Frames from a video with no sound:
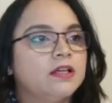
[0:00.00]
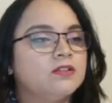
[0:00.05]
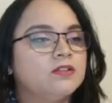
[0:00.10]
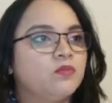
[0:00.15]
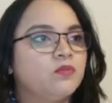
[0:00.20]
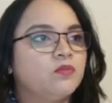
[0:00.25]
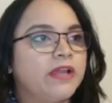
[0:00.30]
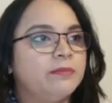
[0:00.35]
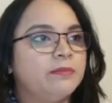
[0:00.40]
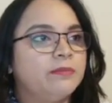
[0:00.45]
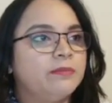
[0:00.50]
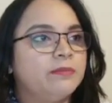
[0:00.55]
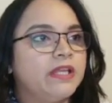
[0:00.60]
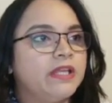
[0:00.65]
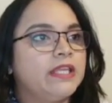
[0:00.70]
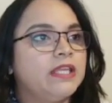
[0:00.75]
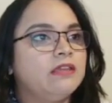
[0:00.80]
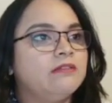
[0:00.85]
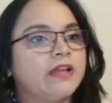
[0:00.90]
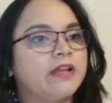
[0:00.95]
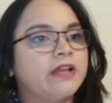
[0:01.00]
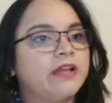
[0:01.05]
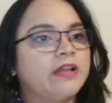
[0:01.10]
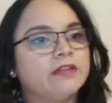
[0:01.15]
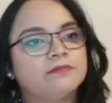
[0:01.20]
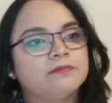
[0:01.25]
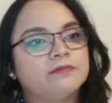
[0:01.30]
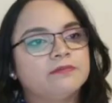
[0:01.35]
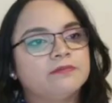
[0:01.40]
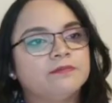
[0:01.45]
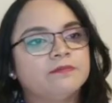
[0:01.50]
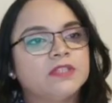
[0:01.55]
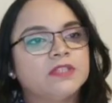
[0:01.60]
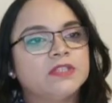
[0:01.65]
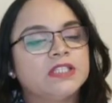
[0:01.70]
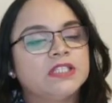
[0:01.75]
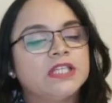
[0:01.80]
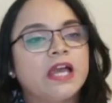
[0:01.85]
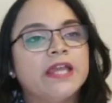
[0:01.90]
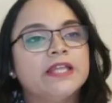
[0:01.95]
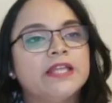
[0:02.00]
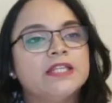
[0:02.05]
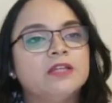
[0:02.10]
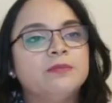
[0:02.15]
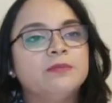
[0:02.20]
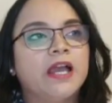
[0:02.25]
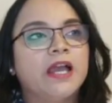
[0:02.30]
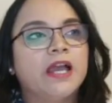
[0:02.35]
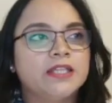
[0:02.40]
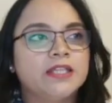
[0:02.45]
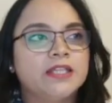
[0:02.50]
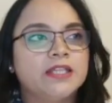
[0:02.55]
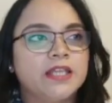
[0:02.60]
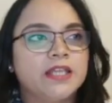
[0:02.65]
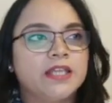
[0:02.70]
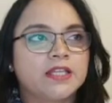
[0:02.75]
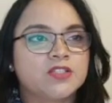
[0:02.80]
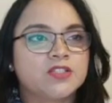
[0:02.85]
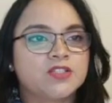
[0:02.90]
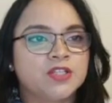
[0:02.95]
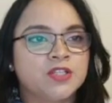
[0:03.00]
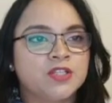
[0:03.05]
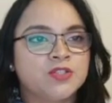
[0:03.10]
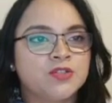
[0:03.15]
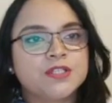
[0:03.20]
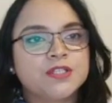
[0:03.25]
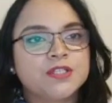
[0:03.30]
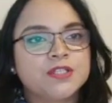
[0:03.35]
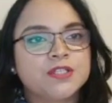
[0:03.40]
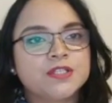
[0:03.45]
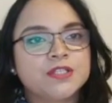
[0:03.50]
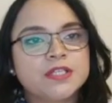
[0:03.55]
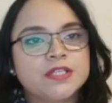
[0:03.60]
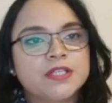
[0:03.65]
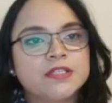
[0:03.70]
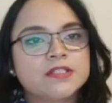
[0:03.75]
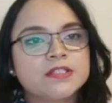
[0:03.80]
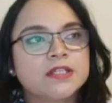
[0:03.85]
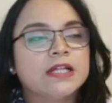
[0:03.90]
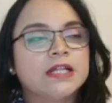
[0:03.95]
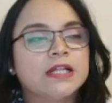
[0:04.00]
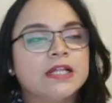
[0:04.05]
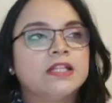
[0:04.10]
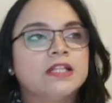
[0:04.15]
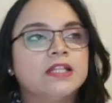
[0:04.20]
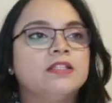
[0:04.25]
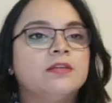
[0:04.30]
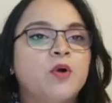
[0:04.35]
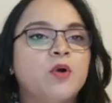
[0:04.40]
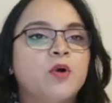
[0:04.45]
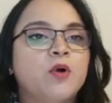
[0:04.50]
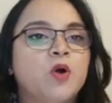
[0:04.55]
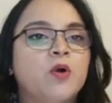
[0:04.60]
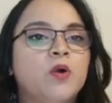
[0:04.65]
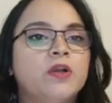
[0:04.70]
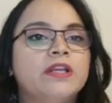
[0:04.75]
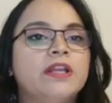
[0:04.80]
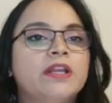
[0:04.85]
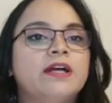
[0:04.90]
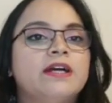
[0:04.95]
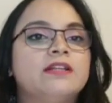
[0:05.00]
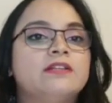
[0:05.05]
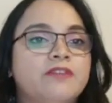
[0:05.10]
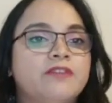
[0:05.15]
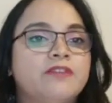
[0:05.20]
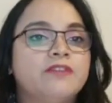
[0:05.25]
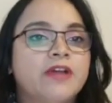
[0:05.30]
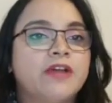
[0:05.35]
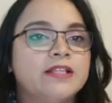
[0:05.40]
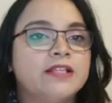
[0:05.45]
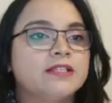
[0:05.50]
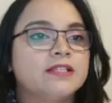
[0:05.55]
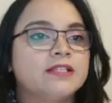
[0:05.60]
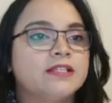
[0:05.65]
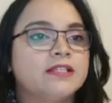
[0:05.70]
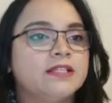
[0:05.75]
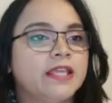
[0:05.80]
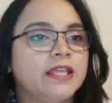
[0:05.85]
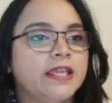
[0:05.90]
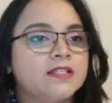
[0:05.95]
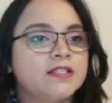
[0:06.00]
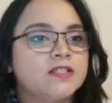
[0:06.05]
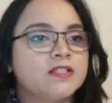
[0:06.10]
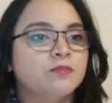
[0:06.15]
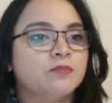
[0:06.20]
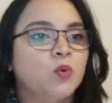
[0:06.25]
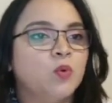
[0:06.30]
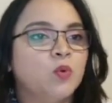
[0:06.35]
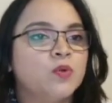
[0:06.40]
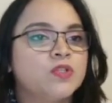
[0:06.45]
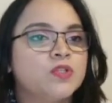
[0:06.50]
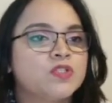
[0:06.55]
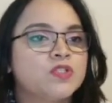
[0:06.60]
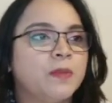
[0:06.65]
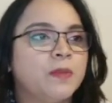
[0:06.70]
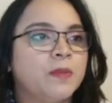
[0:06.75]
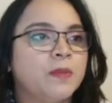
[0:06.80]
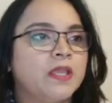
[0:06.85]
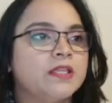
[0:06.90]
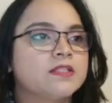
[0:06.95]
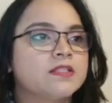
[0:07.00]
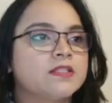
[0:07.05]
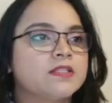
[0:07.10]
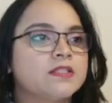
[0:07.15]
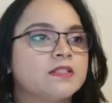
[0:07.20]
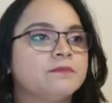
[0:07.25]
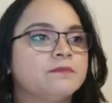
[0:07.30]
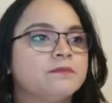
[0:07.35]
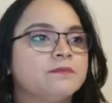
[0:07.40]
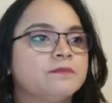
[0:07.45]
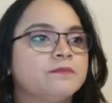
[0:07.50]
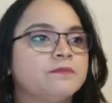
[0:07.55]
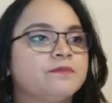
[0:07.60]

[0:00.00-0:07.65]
So white played e5. The idea behind the exchange on c6, the pawn advance gains more space